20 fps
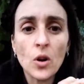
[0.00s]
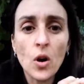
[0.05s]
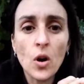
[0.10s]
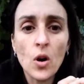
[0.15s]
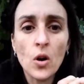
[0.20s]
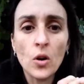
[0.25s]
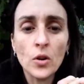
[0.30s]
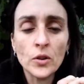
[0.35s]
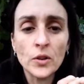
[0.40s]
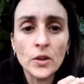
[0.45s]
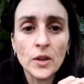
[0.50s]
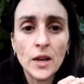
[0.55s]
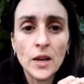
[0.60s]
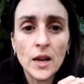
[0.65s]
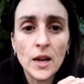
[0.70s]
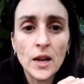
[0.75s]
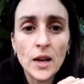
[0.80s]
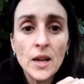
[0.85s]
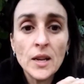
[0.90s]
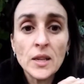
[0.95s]

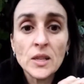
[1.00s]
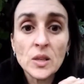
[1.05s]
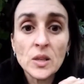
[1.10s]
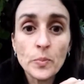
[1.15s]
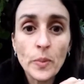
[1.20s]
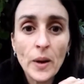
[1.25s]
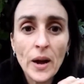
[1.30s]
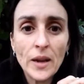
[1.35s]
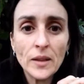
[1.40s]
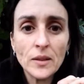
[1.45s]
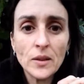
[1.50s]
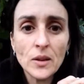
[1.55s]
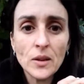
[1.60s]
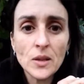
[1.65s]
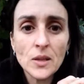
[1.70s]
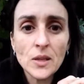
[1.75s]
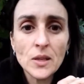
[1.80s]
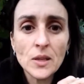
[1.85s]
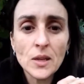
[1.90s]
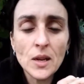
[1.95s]
on
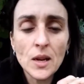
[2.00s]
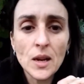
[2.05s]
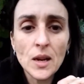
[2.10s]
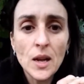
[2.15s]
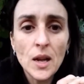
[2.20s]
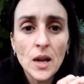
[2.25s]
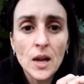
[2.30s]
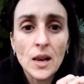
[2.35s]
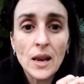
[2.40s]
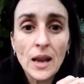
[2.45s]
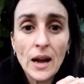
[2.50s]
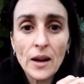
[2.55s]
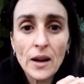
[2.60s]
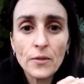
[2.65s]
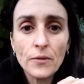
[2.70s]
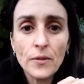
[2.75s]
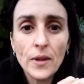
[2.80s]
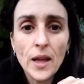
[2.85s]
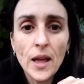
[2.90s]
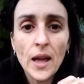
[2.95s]
spiders,
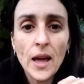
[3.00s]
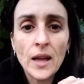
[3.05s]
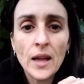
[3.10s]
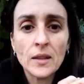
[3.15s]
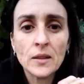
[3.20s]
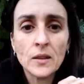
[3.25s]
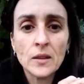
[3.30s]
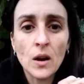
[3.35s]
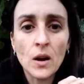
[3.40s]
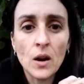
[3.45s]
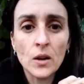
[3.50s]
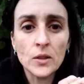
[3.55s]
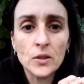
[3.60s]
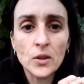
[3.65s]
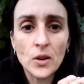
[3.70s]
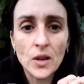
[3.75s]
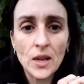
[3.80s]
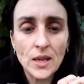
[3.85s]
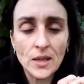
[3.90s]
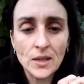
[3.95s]
larvae and
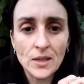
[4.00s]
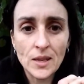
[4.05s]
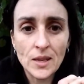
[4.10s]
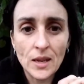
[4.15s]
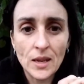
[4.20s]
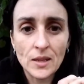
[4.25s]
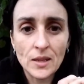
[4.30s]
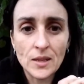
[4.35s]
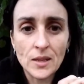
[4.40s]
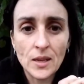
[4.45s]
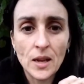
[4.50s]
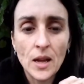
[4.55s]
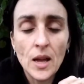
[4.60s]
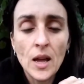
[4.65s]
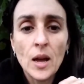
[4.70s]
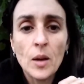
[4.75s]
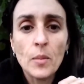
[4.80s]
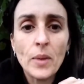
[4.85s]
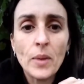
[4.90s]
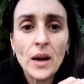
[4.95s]
other insects,
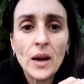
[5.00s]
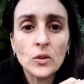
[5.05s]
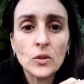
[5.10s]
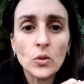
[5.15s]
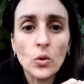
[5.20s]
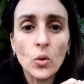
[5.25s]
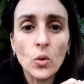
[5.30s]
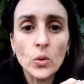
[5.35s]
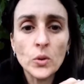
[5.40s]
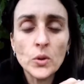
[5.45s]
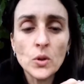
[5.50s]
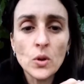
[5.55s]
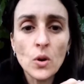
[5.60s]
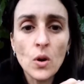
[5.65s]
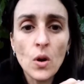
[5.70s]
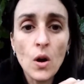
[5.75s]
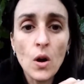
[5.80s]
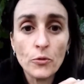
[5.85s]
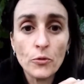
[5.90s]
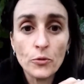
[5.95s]
but also
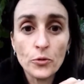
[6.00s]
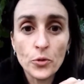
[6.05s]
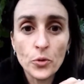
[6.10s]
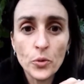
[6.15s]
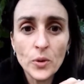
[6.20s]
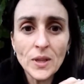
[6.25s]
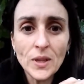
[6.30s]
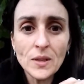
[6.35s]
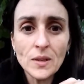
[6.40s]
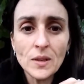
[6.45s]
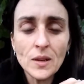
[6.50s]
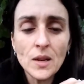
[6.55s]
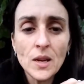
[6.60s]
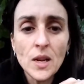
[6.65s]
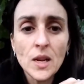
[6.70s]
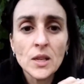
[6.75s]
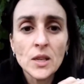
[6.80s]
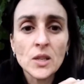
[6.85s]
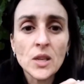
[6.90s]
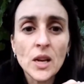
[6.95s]
on fruits
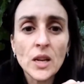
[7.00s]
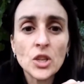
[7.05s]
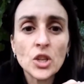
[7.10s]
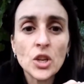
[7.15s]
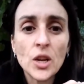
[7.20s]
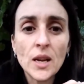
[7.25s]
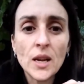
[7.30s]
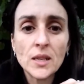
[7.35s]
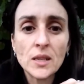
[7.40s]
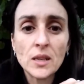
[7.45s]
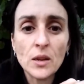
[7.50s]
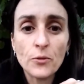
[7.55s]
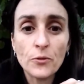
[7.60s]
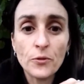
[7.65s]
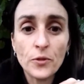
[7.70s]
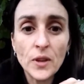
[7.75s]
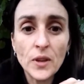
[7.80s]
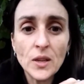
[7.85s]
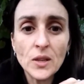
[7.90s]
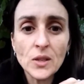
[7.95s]
such as
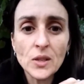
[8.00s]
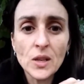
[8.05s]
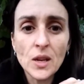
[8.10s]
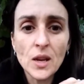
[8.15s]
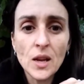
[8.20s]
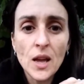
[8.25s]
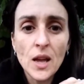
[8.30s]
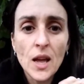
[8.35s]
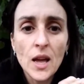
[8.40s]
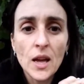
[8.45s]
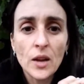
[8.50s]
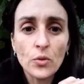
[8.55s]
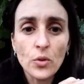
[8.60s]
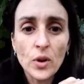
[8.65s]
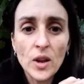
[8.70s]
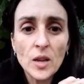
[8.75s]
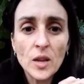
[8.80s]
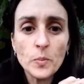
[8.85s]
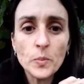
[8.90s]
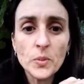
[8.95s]
figs,
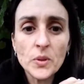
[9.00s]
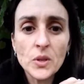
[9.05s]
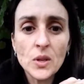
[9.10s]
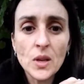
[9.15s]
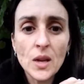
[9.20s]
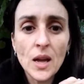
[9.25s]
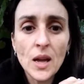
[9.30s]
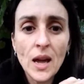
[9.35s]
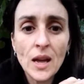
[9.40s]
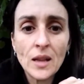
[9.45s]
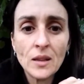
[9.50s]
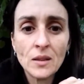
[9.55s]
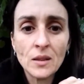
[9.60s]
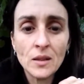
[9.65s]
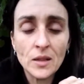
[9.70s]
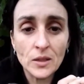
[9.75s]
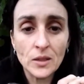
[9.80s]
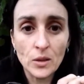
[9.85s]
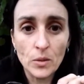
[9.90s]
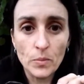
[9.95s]
grapes and
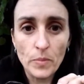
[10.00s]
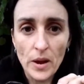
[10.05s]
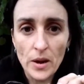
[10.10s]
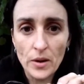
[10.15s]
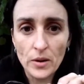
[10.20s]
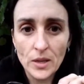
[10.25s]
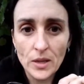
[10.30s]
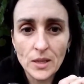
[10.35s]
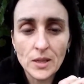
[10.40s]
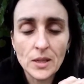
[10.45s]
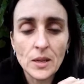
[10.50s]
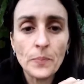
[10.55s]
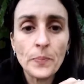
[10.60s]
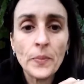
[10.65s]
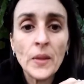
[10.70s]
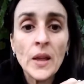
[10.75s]
little berries.